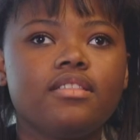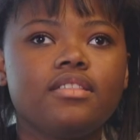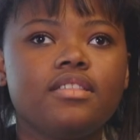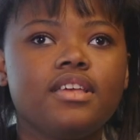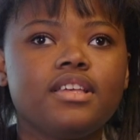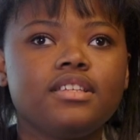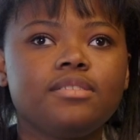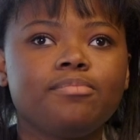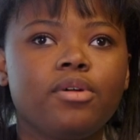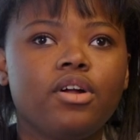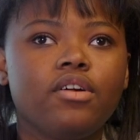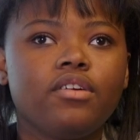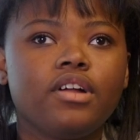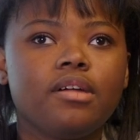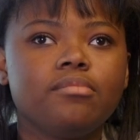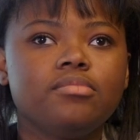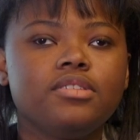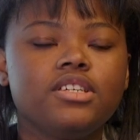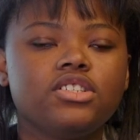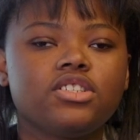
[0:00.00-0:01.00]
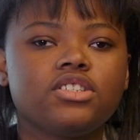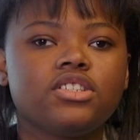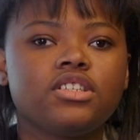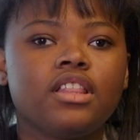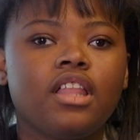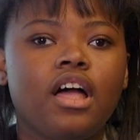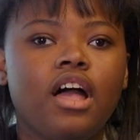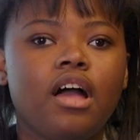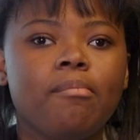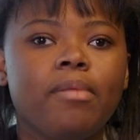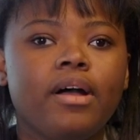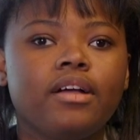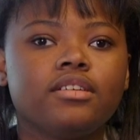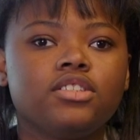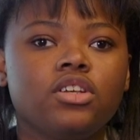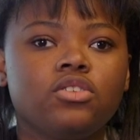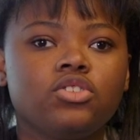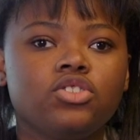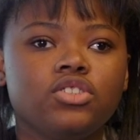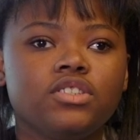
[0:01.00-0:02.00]
This program teaches a lot about
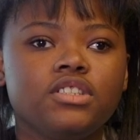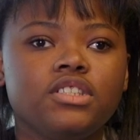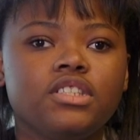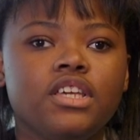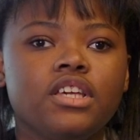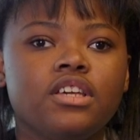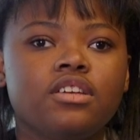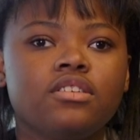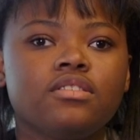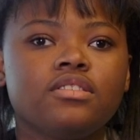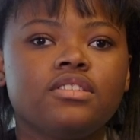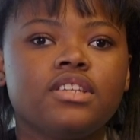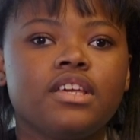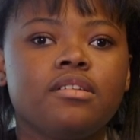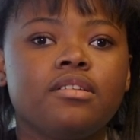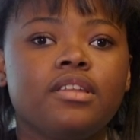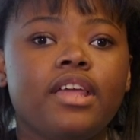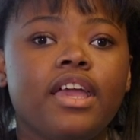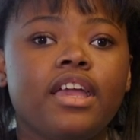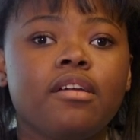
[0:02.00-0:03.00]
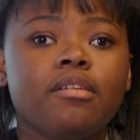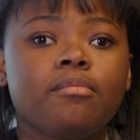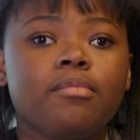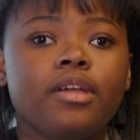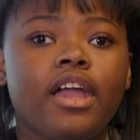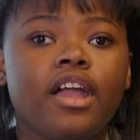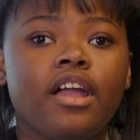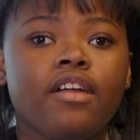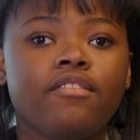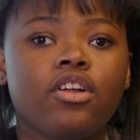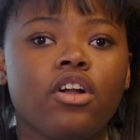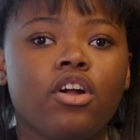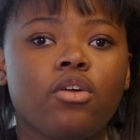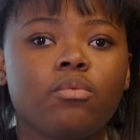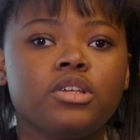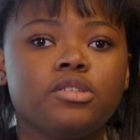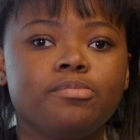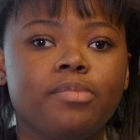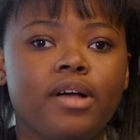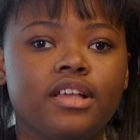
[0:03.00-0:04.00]
social skills and taking care of your own
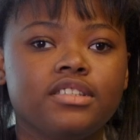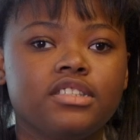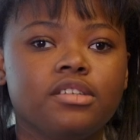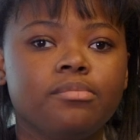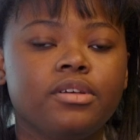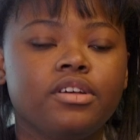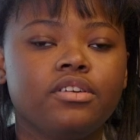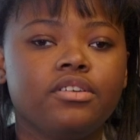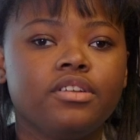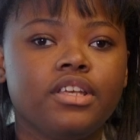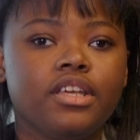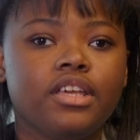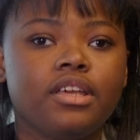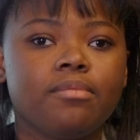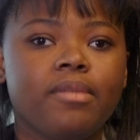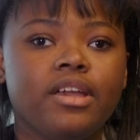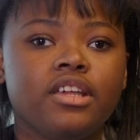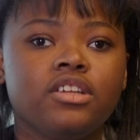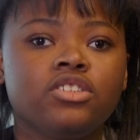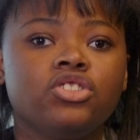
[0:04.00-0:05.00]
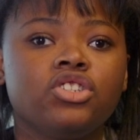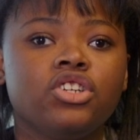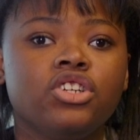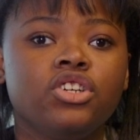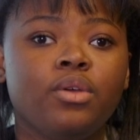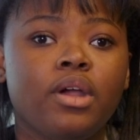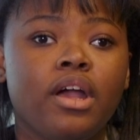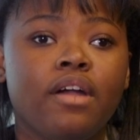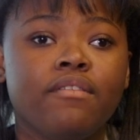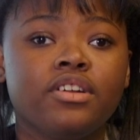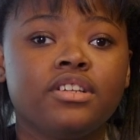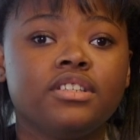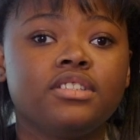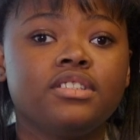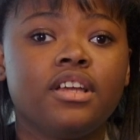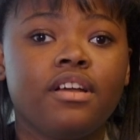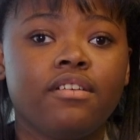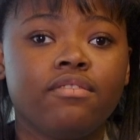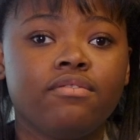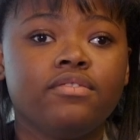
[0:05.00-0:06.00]
responsibility and making sure you have your
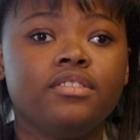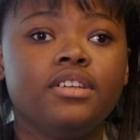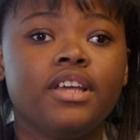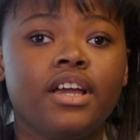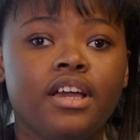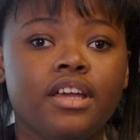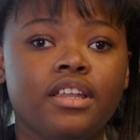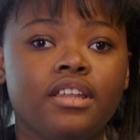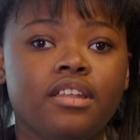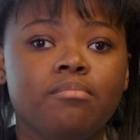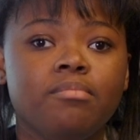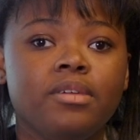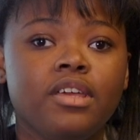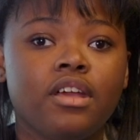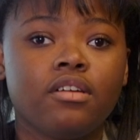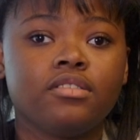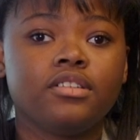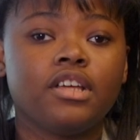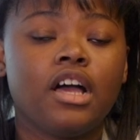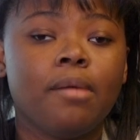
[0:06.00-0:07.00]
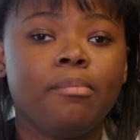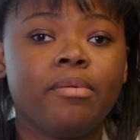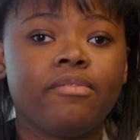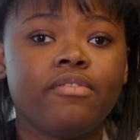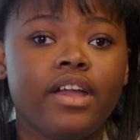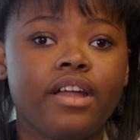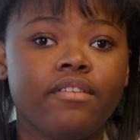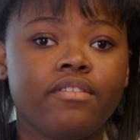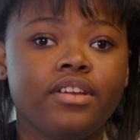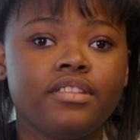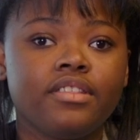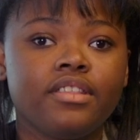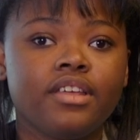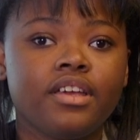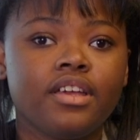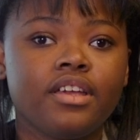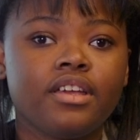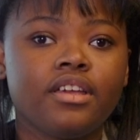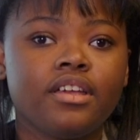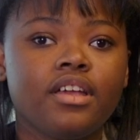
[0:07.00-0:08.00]
stuff done and be on top of
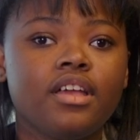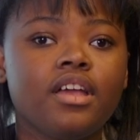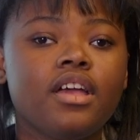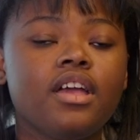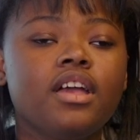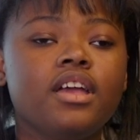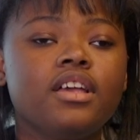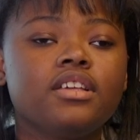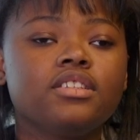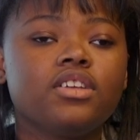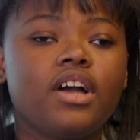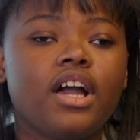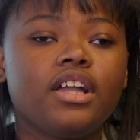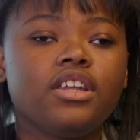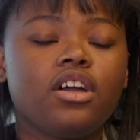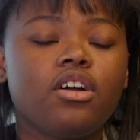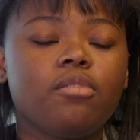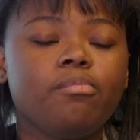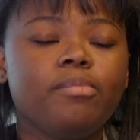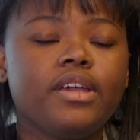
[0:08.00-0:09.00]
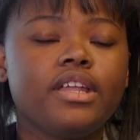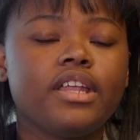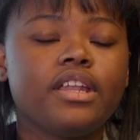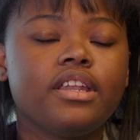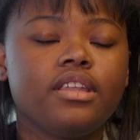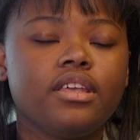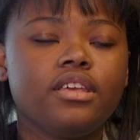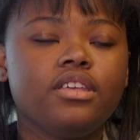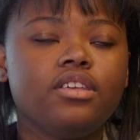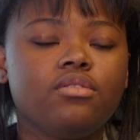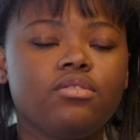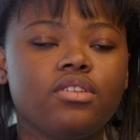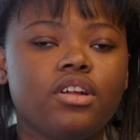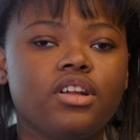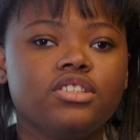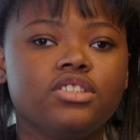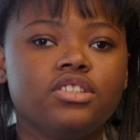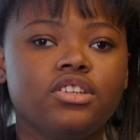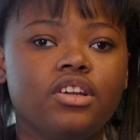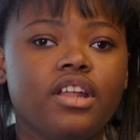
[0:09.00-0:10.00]
everything. So I know being a N I C U
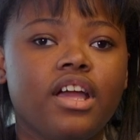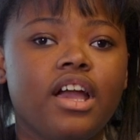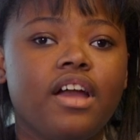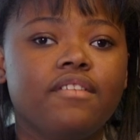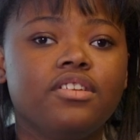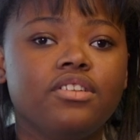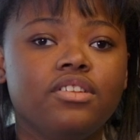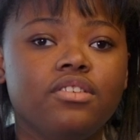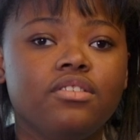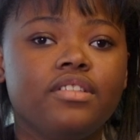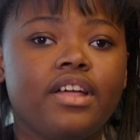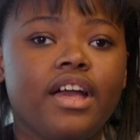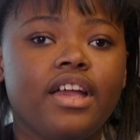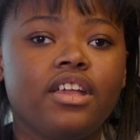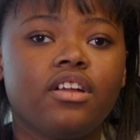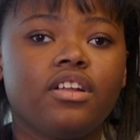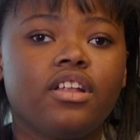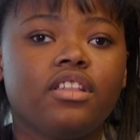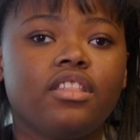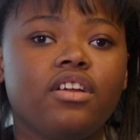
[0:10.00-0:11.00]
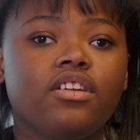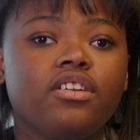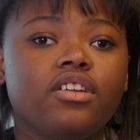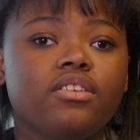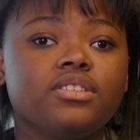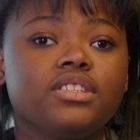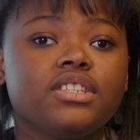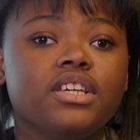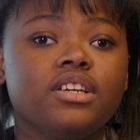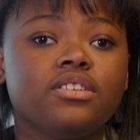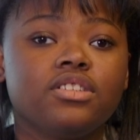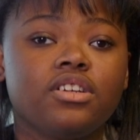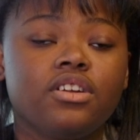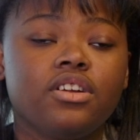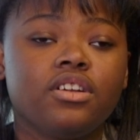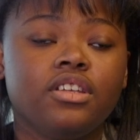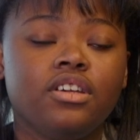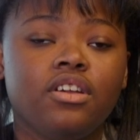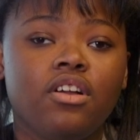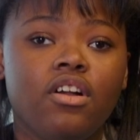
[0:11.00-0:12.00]
nurse, you're gonna have to do that. You're gonna learn those skills
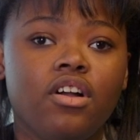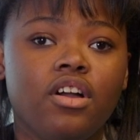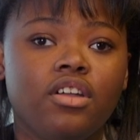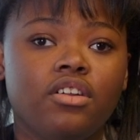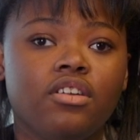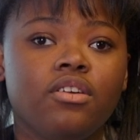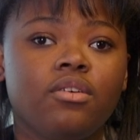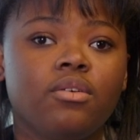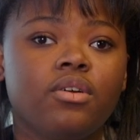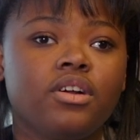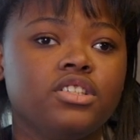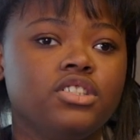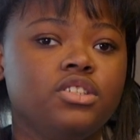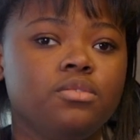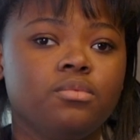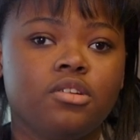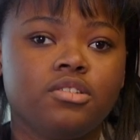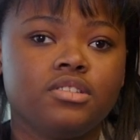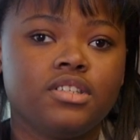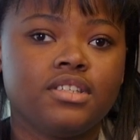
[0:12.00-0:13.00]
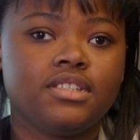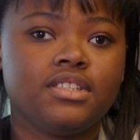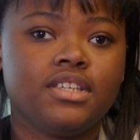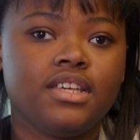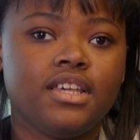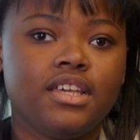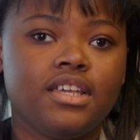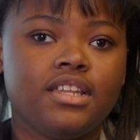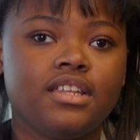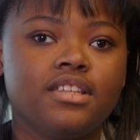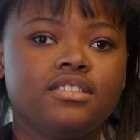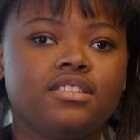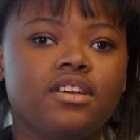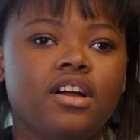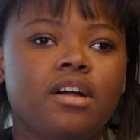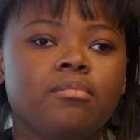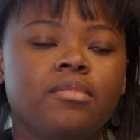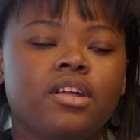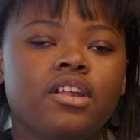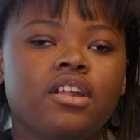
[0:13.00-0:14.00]
early on or else you won't succeed. So
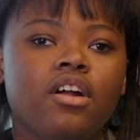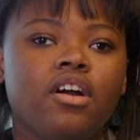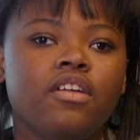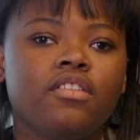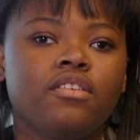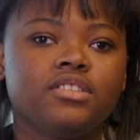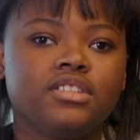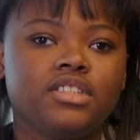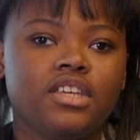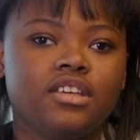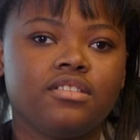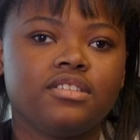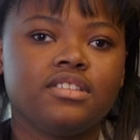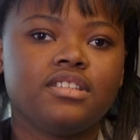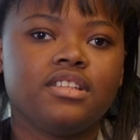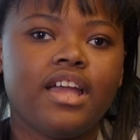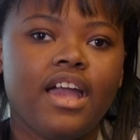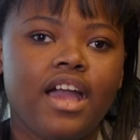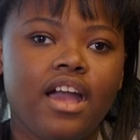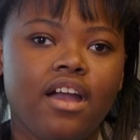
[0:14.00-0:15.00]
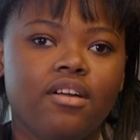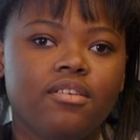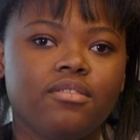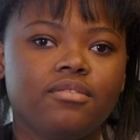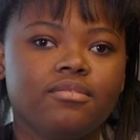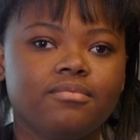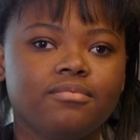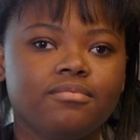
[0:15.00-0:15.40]
I'm learning all those skills now.